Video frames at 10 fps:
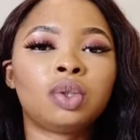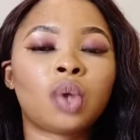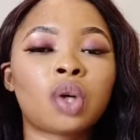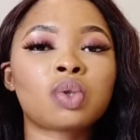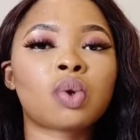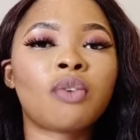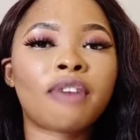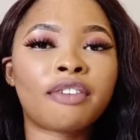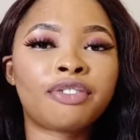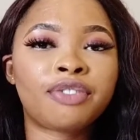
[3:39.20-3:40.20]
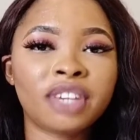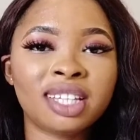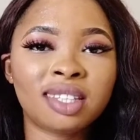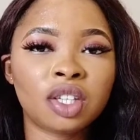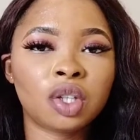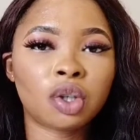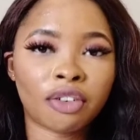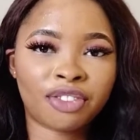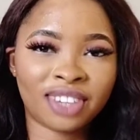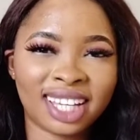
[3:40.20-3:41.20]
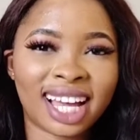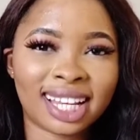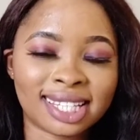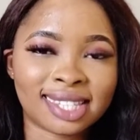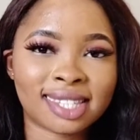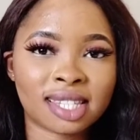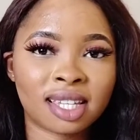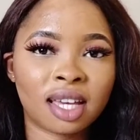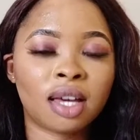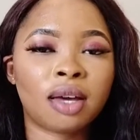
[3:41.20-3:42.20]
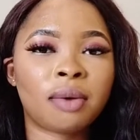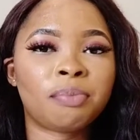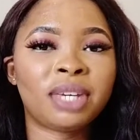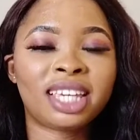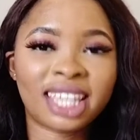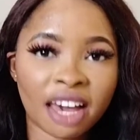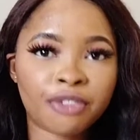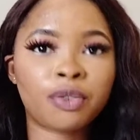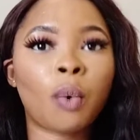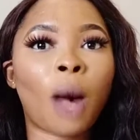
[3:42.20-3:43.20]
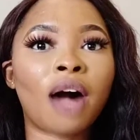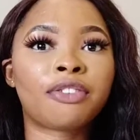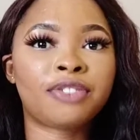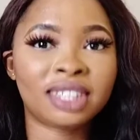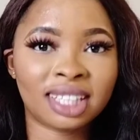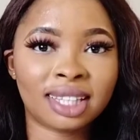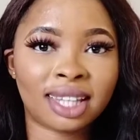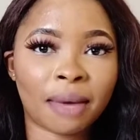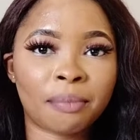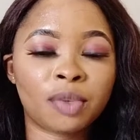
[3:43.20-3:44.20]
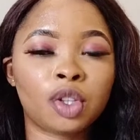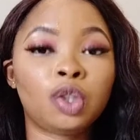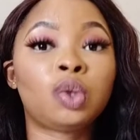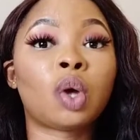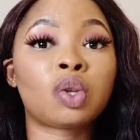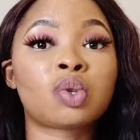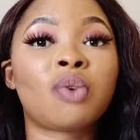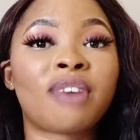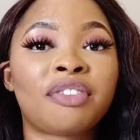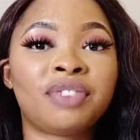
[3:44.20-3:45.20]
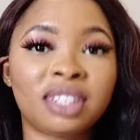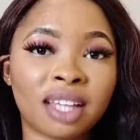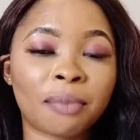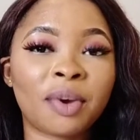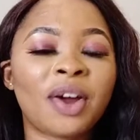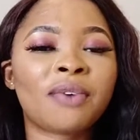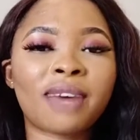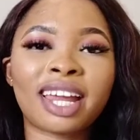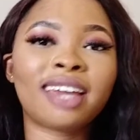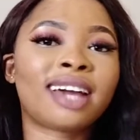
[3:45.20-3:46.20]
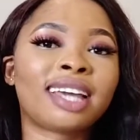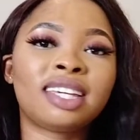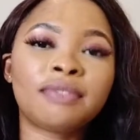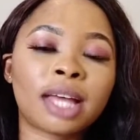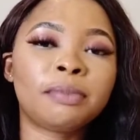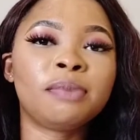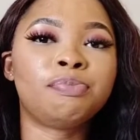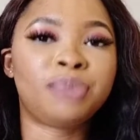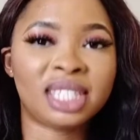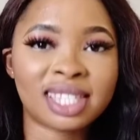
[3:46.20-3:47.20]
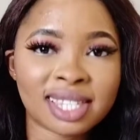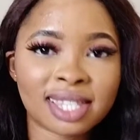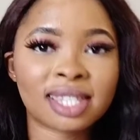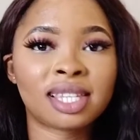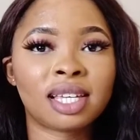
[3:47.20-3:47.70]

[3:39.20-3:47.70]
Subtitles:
don't overfeed your fingerlings. Be careful while feeding them. Don't overfeed them. Rather, you can give them in bits